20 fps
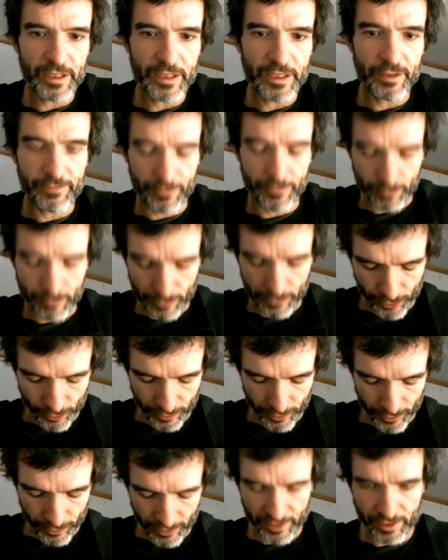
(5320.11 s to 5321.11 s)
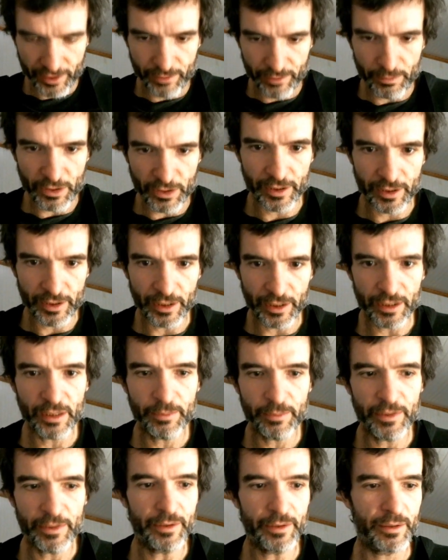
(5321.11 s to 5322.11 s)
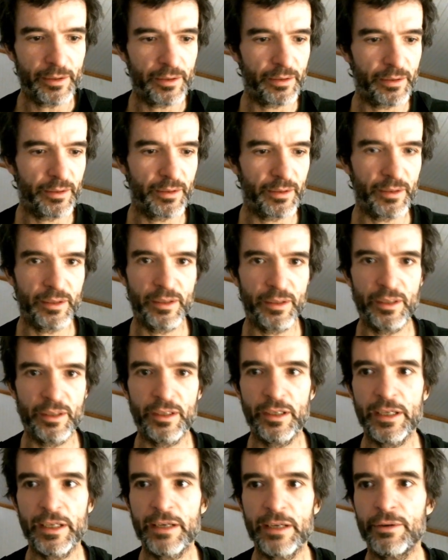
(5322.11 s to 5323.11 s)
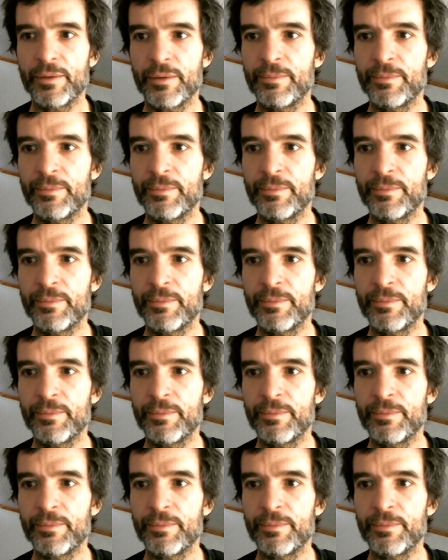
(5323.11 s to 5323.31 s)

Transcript: If you want to join us on the marketing team in in an hour.